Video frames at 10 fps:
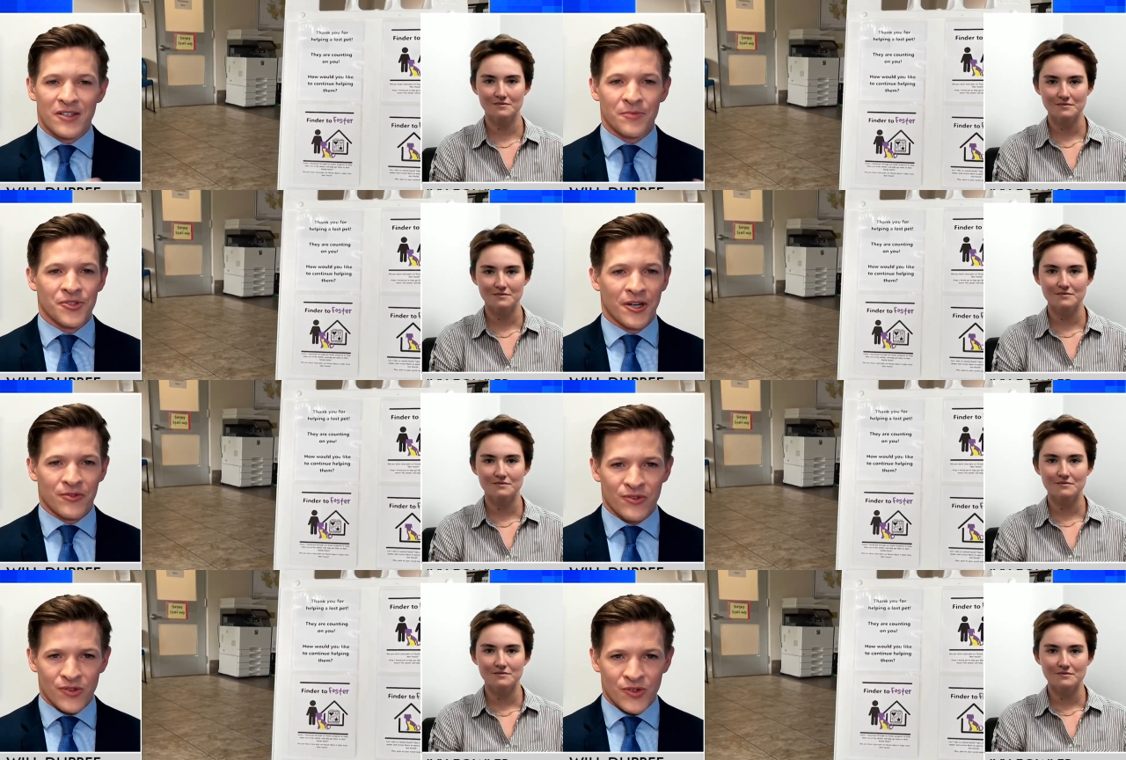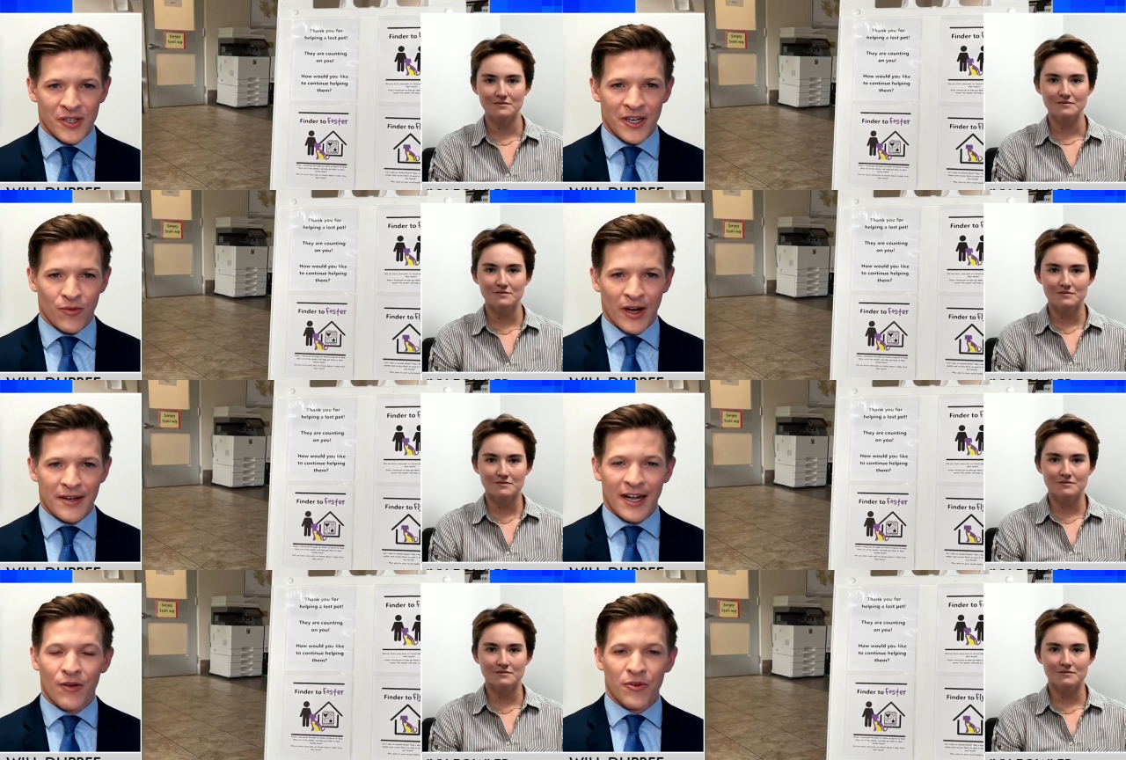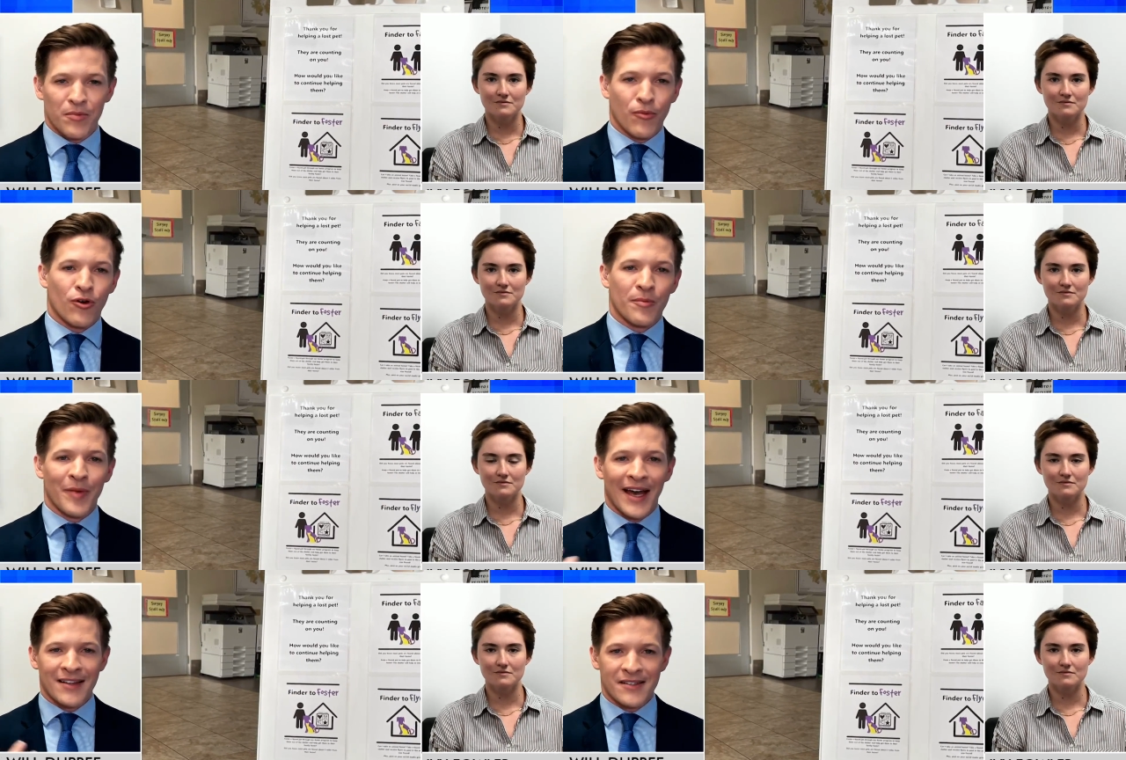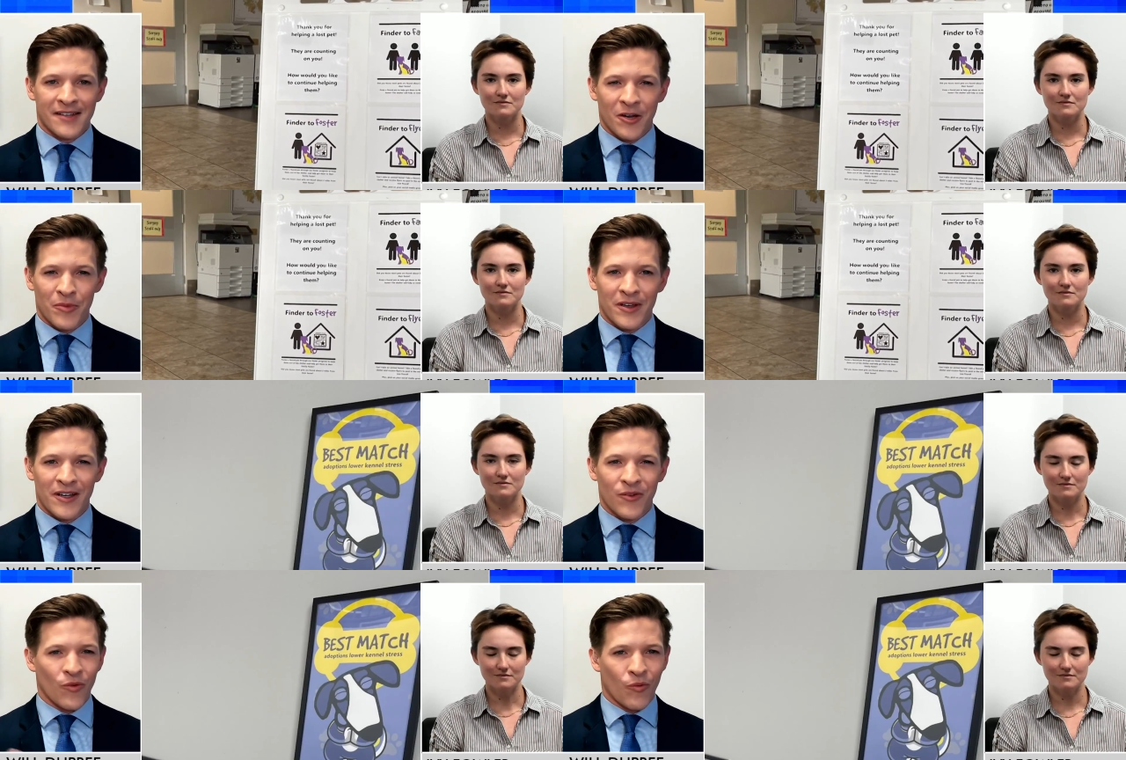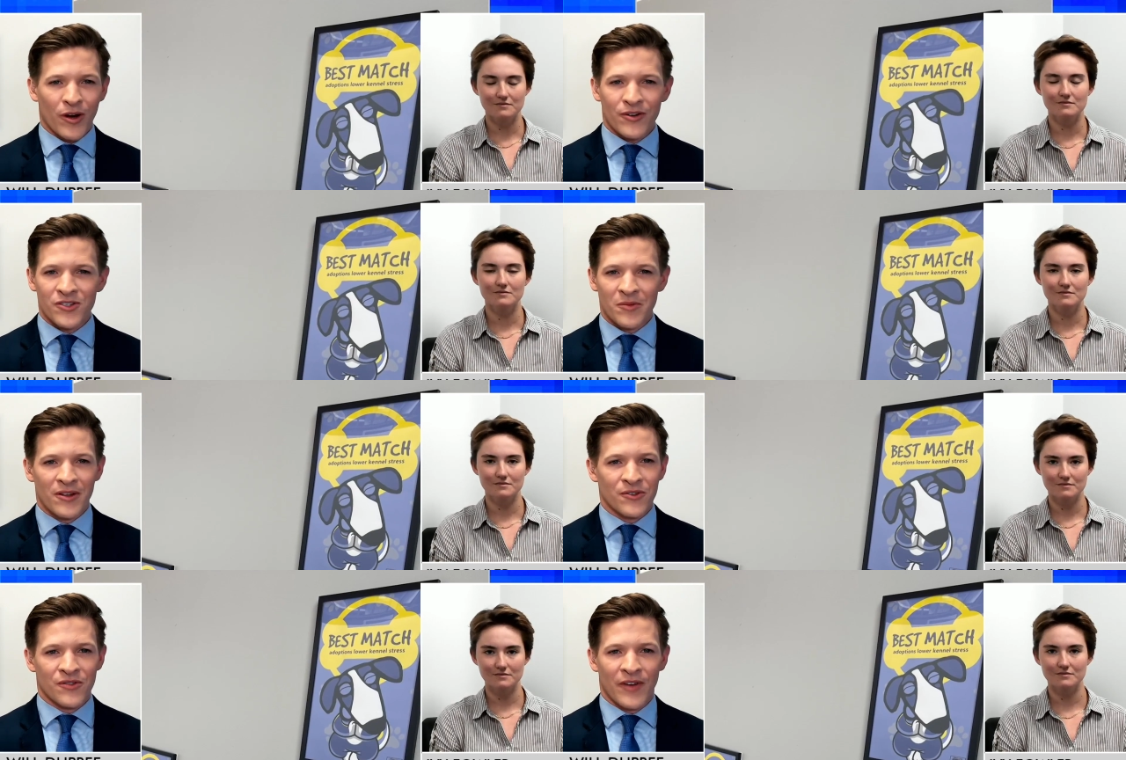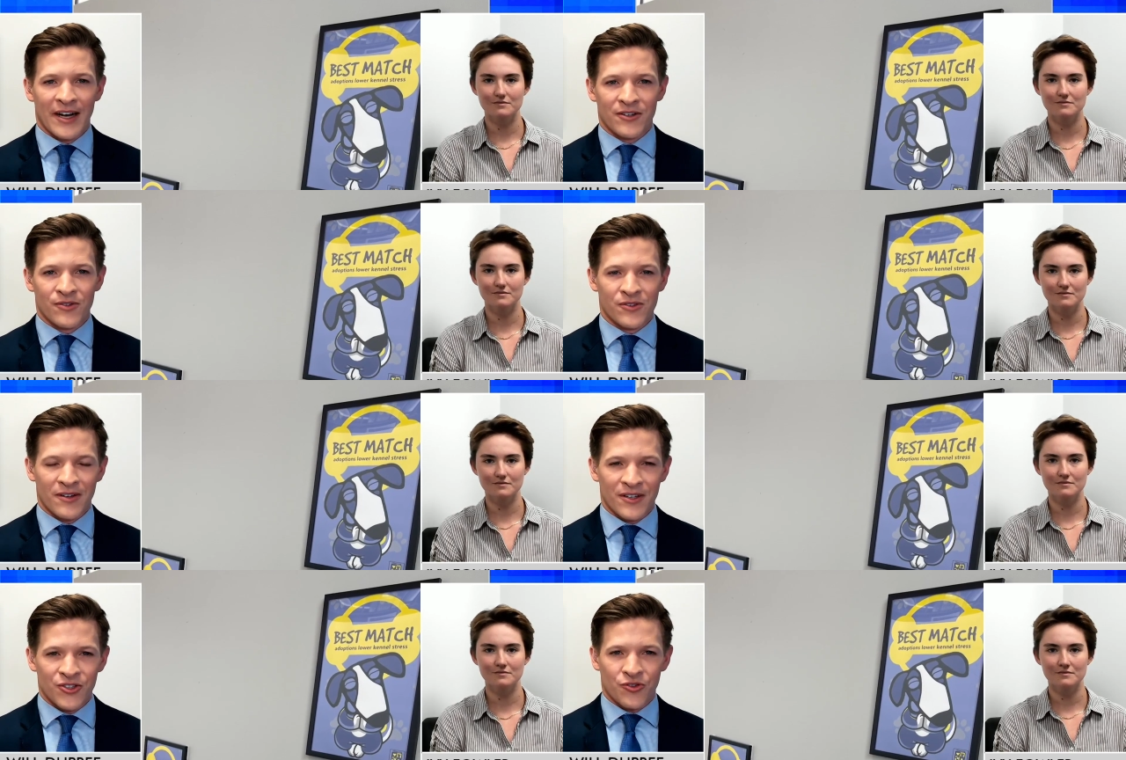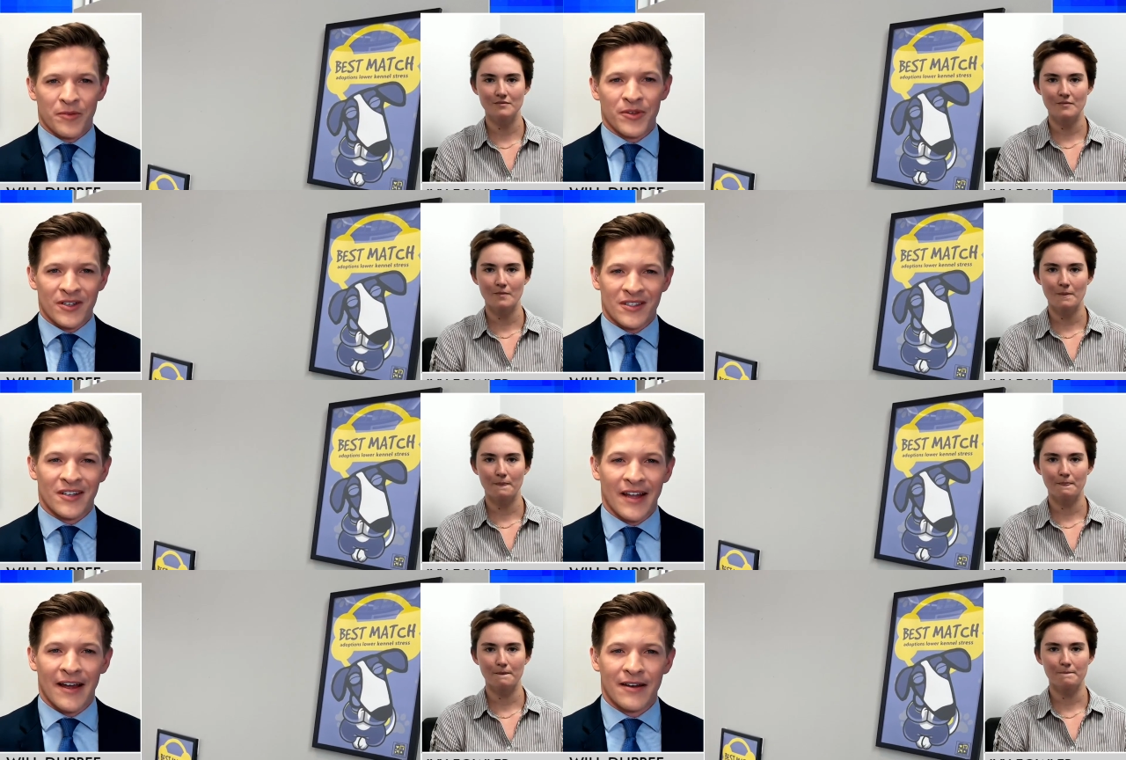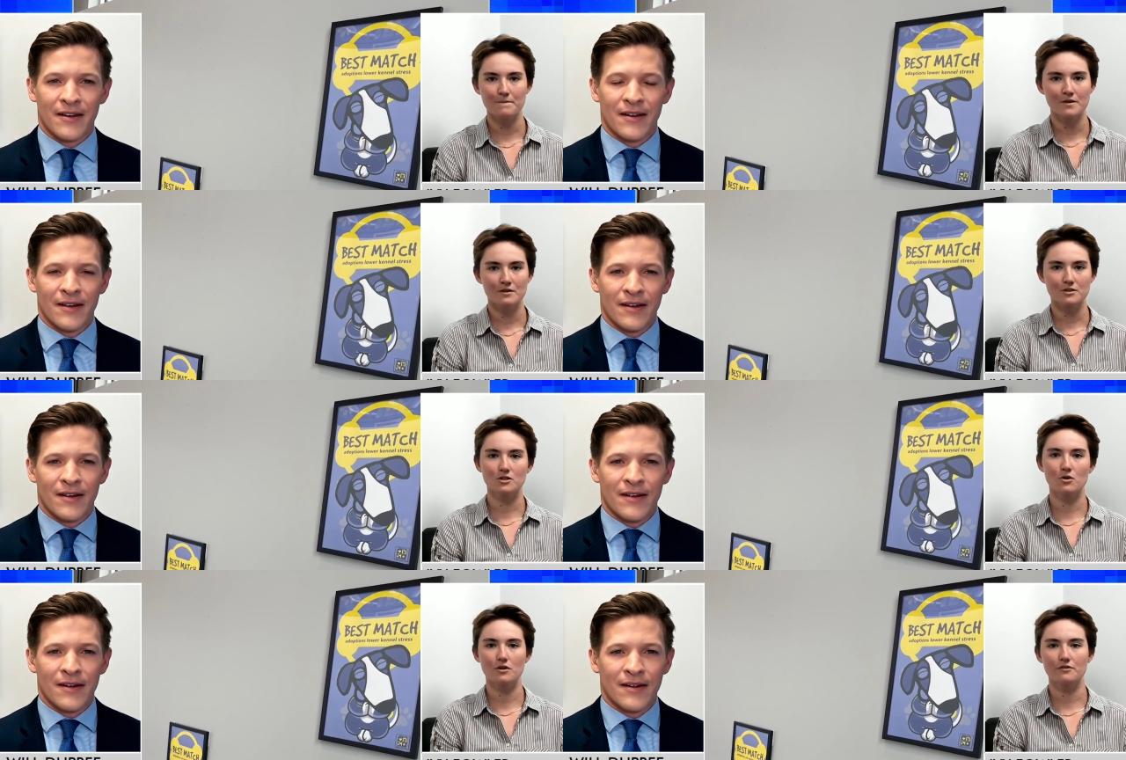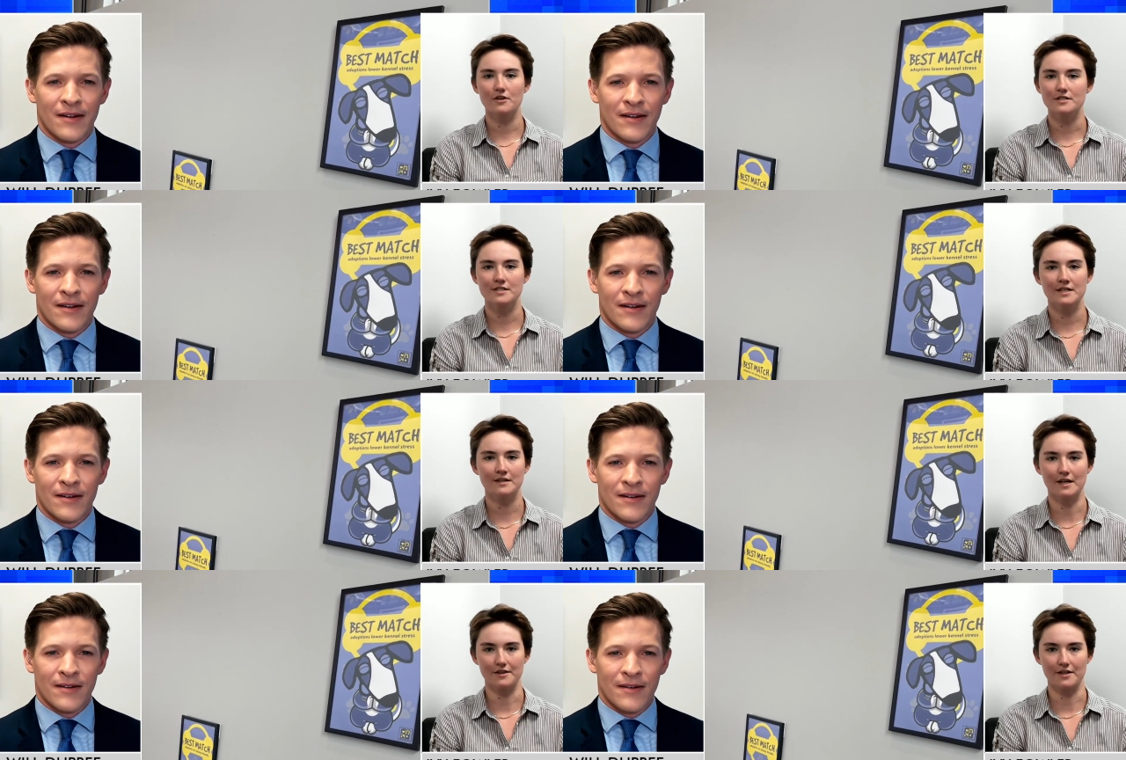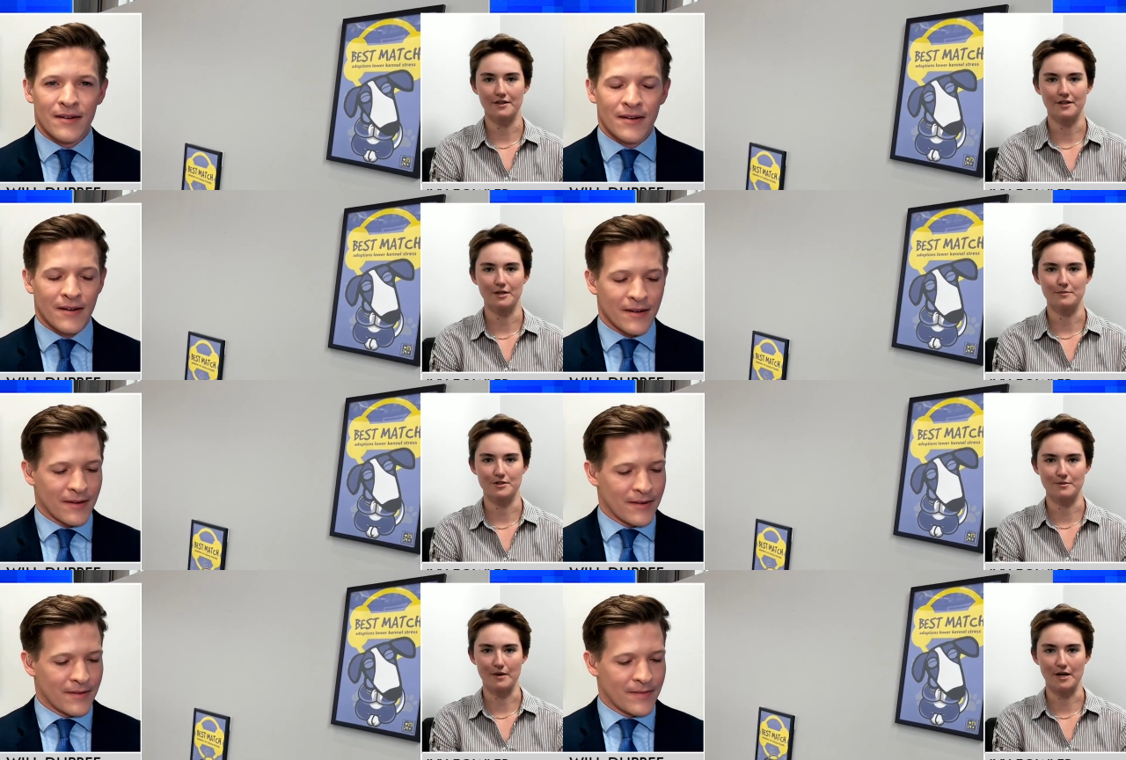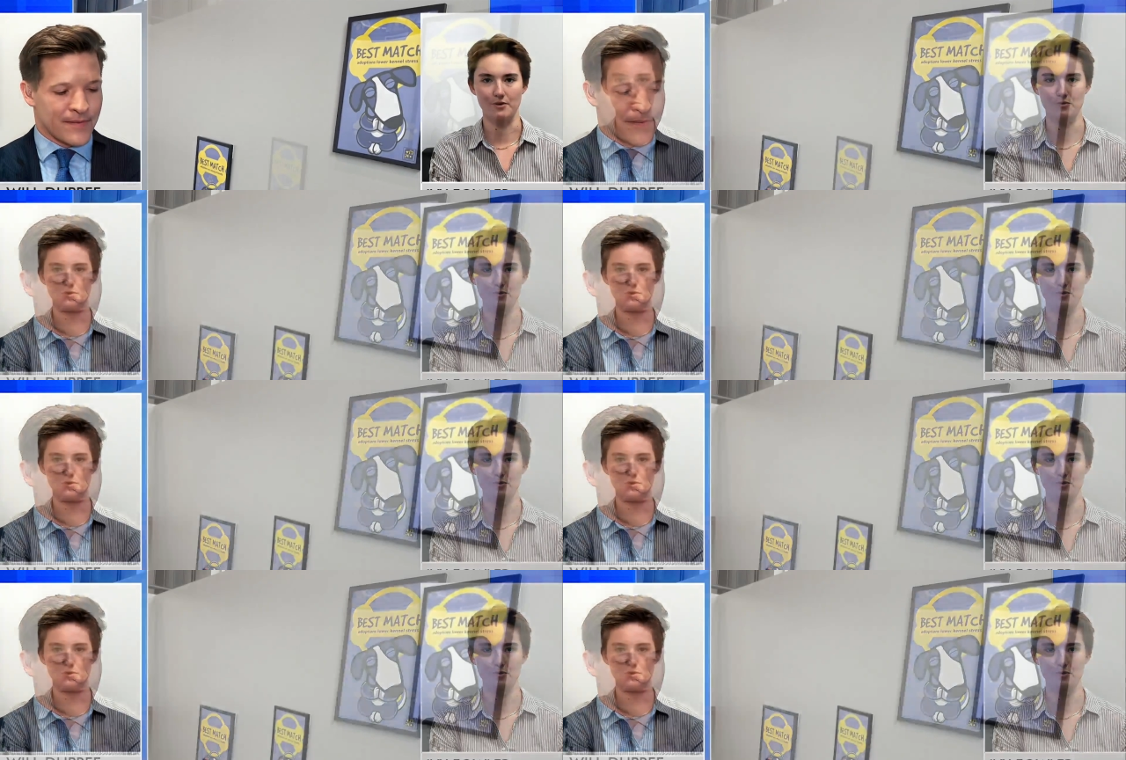Speaker 1: some shelters are seeing right now with more pets coming in. What are some of those factors that contributed to that?
Speaker 2: So the first thing I think that comes to mind